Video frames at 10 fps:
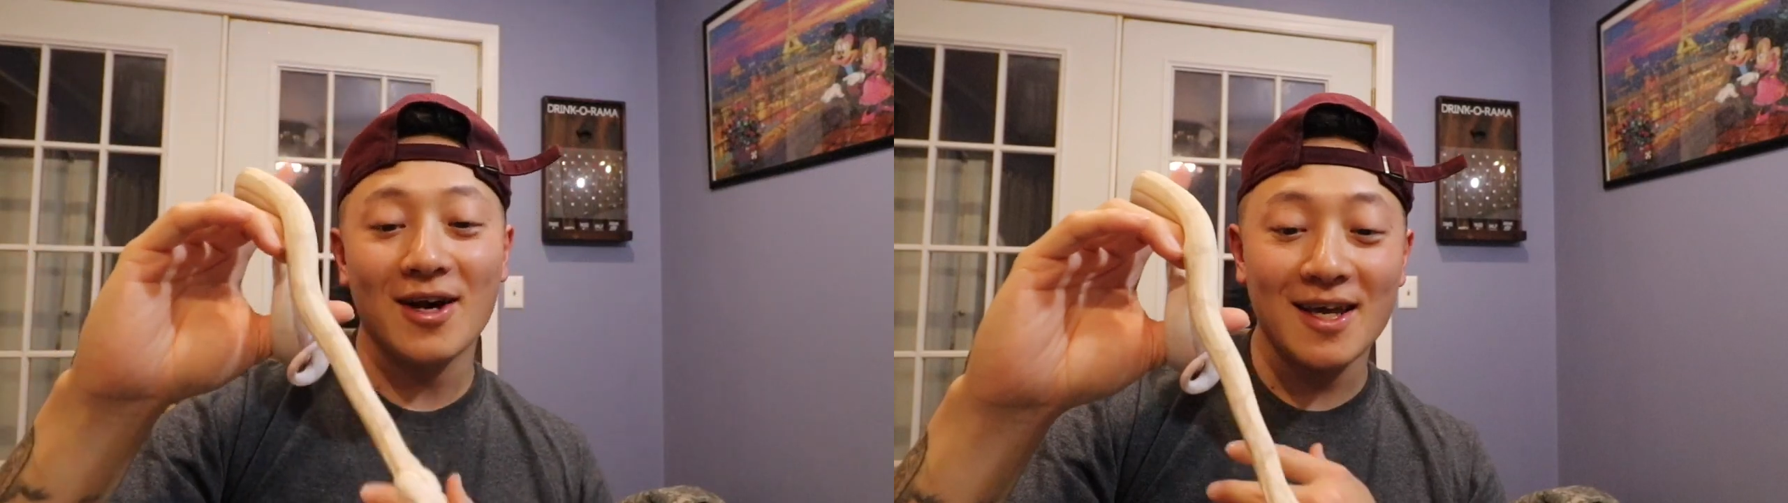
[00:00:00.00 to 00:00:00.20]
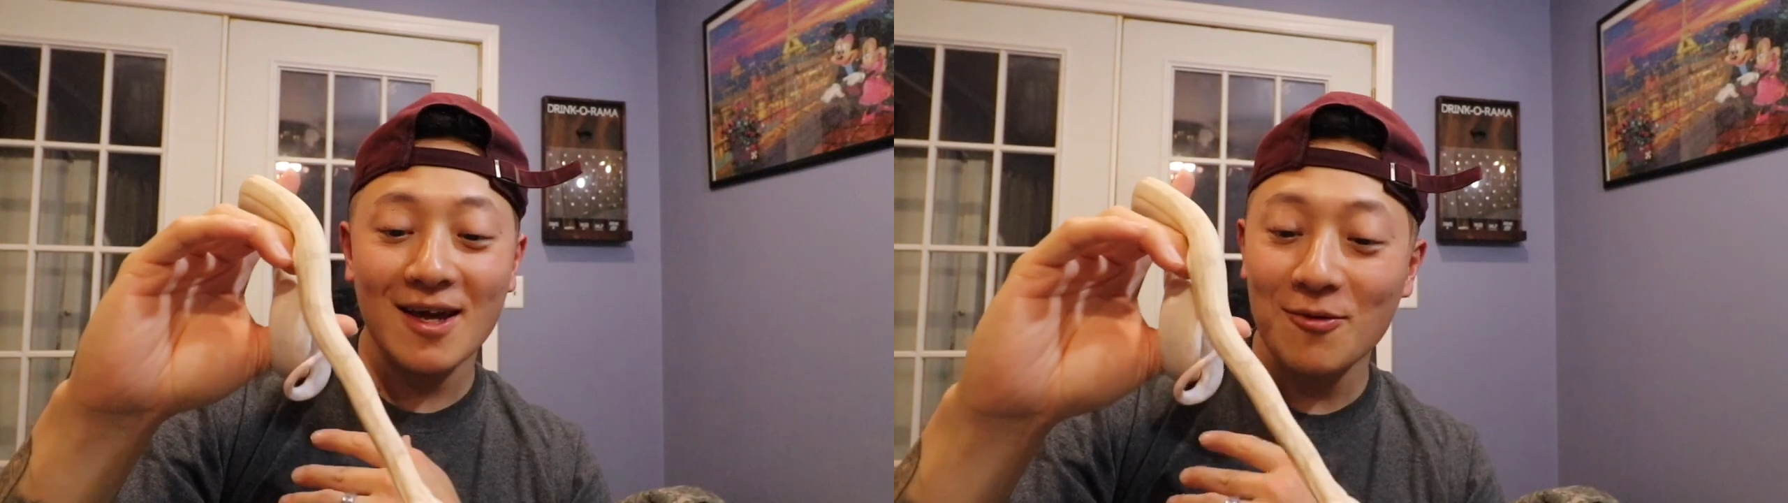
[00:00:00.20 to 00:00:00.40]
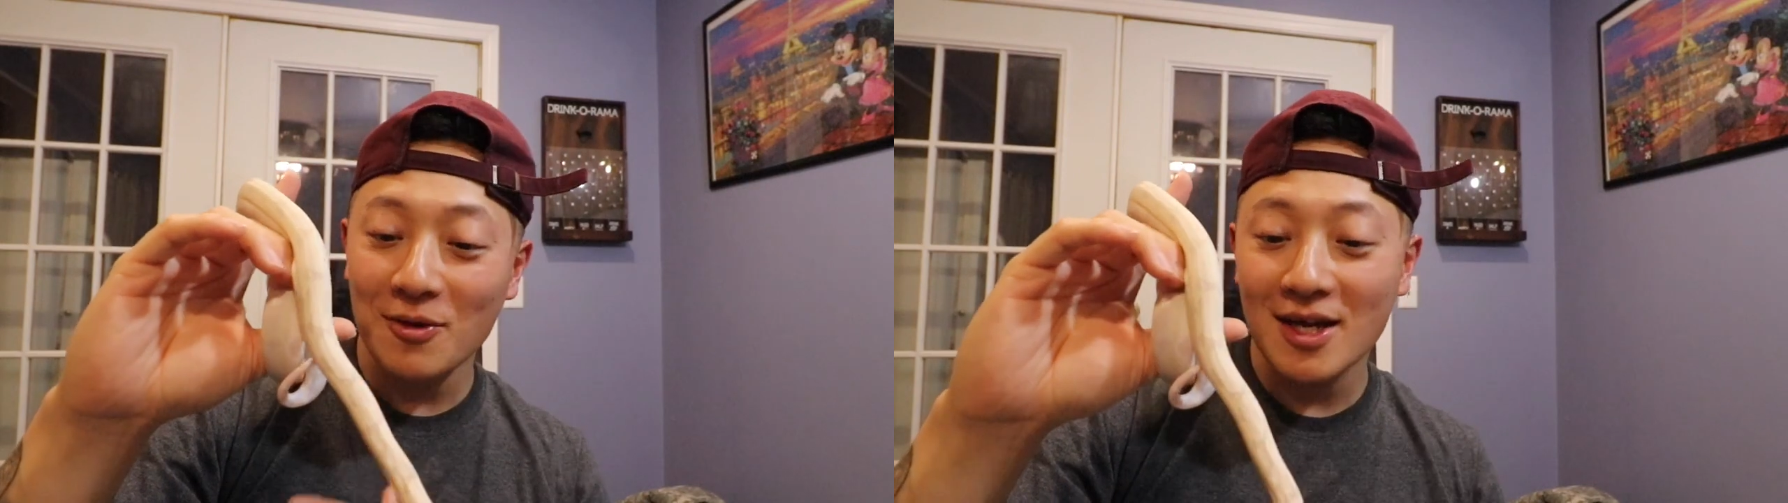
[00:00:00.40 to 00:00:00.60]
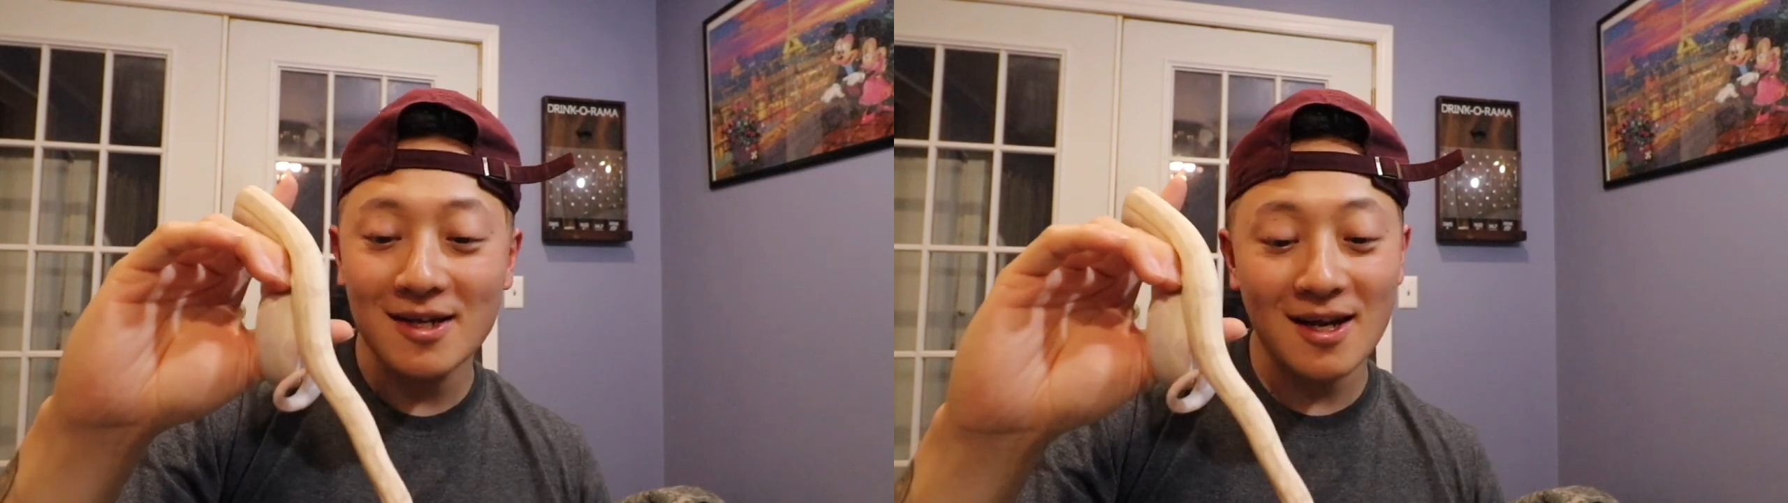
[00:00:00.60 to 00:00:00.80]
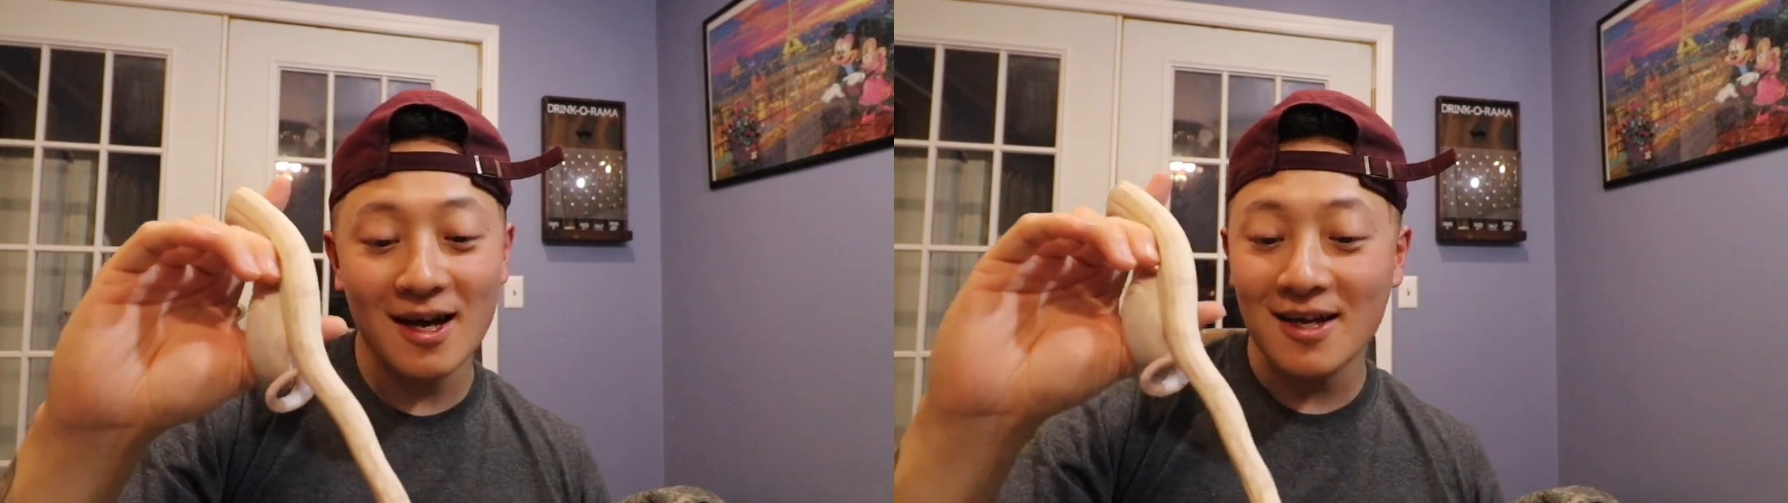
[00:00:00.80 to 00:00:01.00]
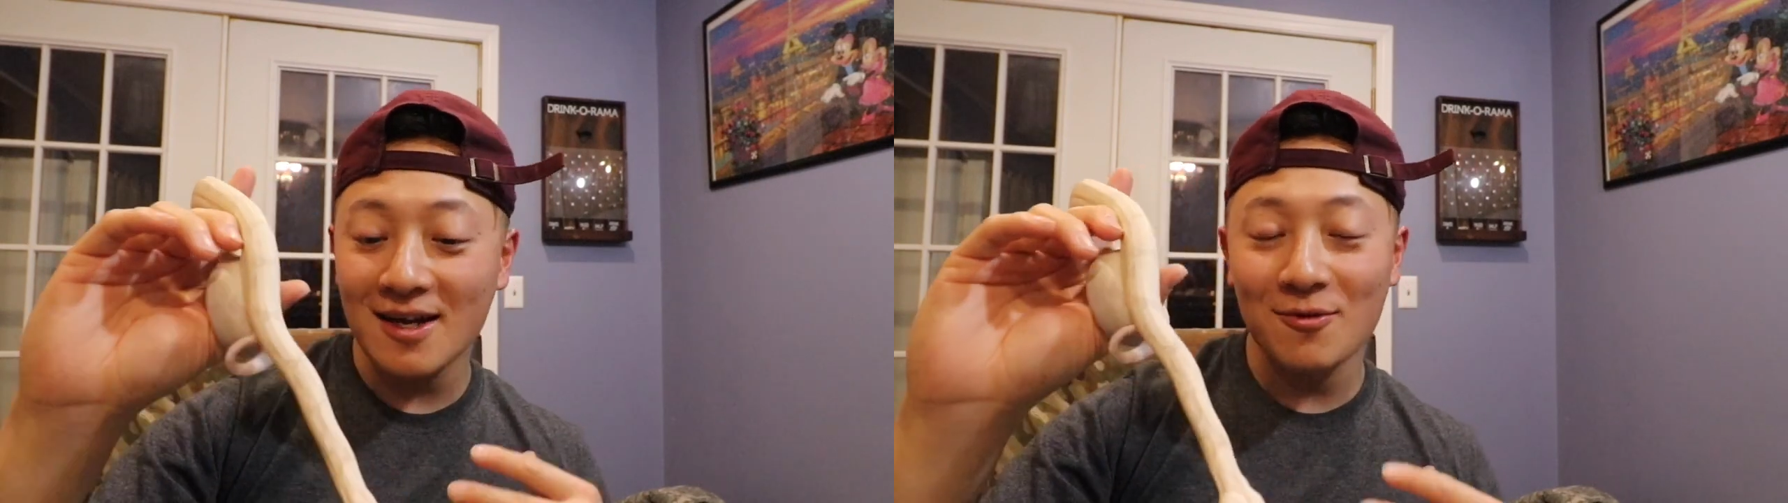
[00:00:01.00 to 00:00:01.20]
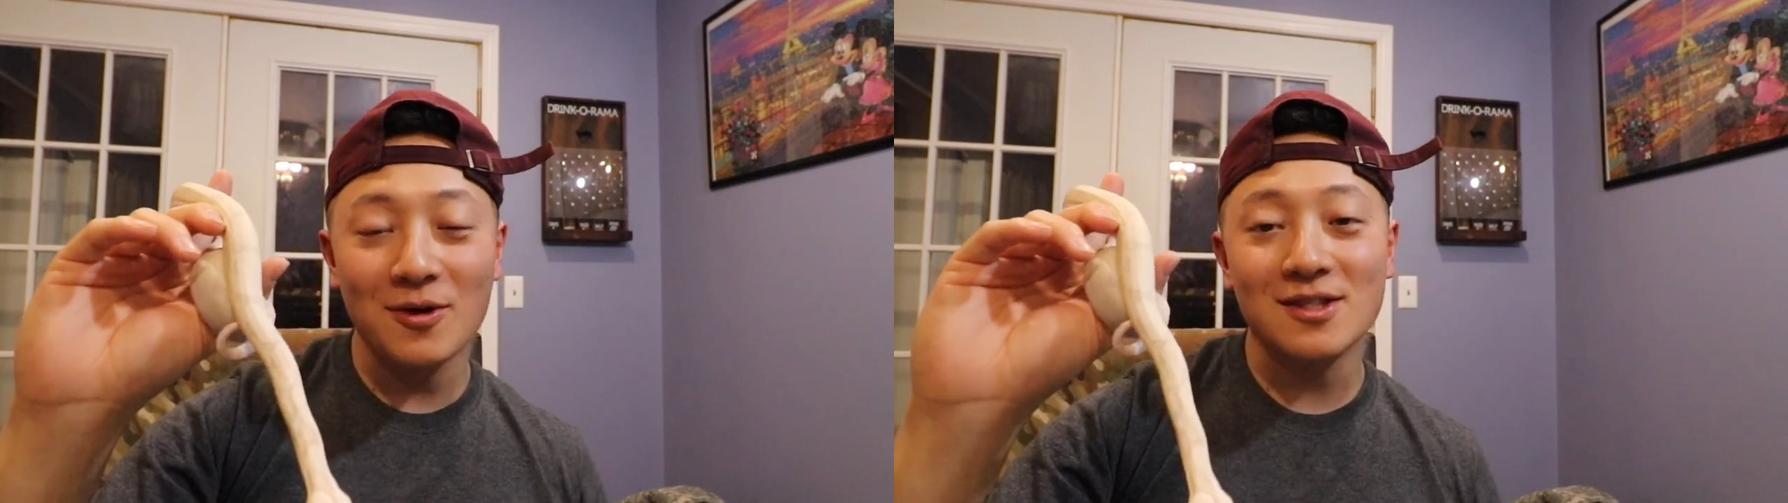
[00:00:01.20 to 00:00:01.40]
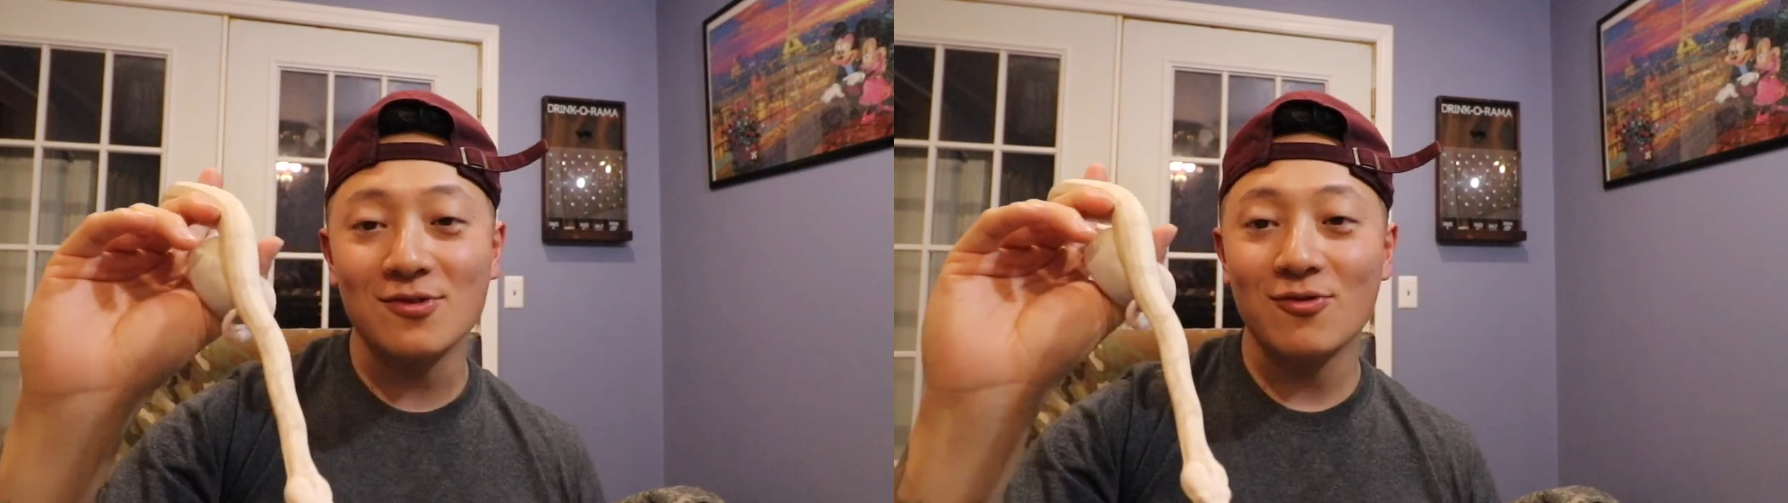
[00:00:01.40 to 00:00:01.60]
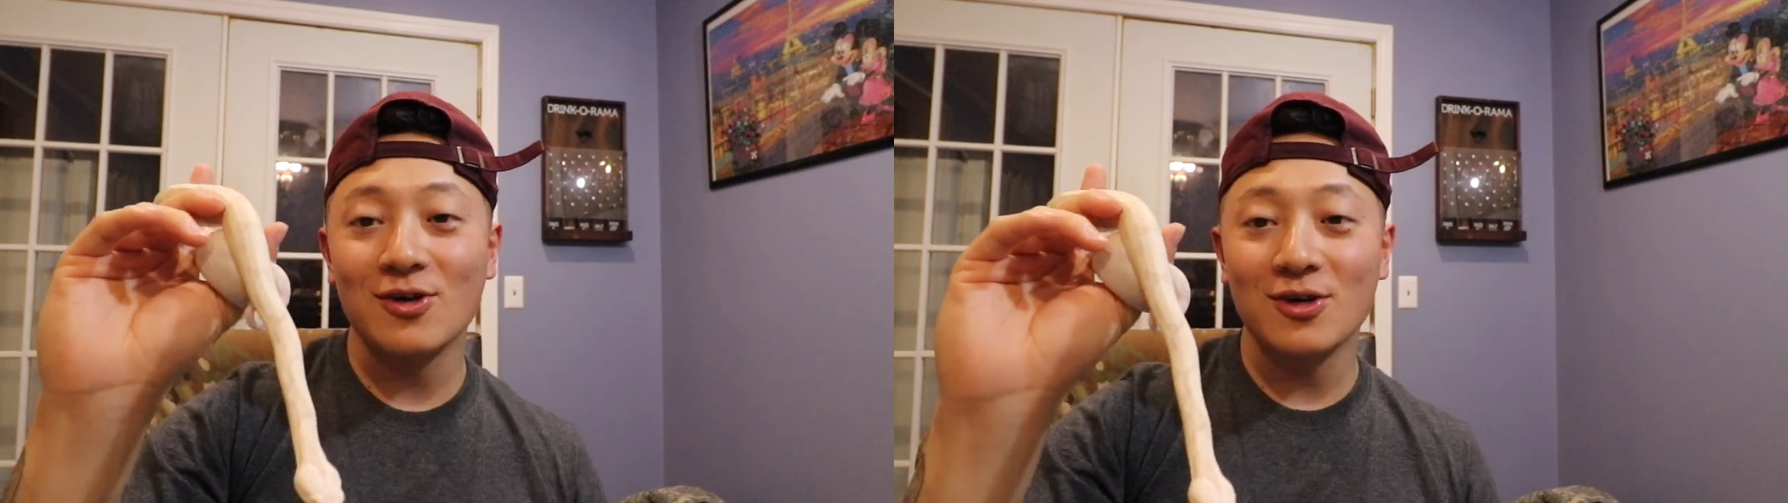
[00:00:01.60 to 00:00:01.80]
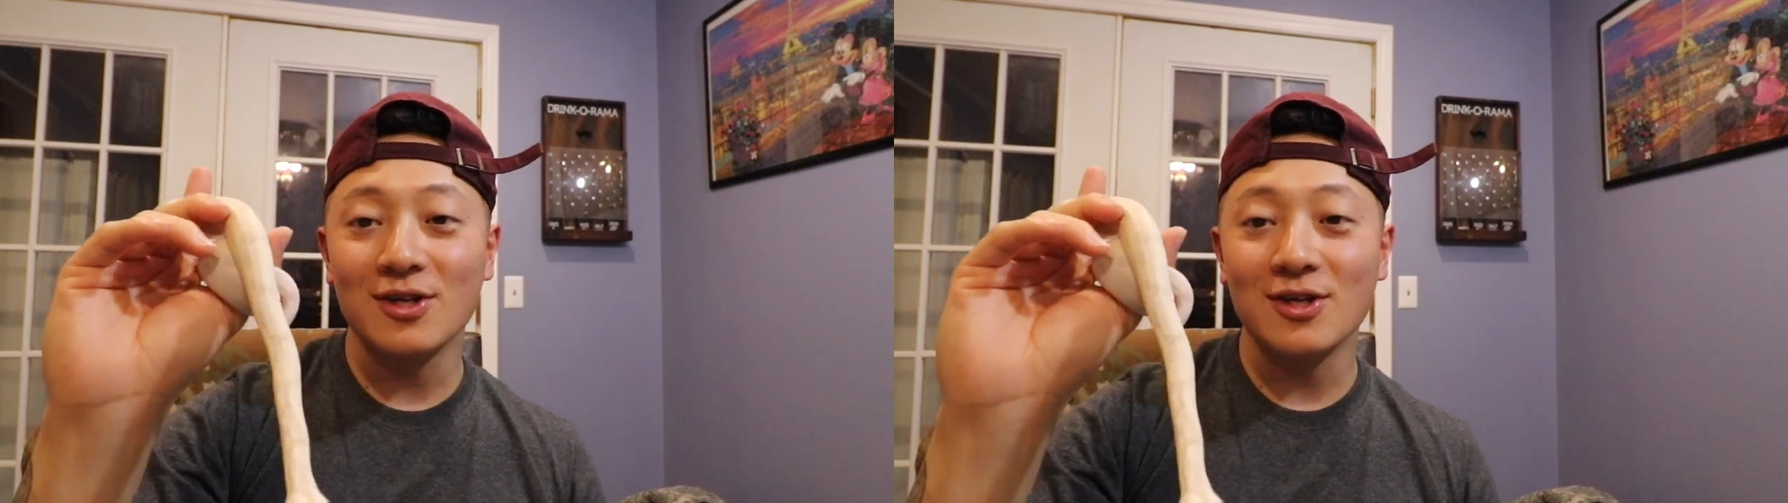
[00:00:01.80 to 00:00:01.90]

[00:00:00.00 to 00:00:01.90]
I can't wait for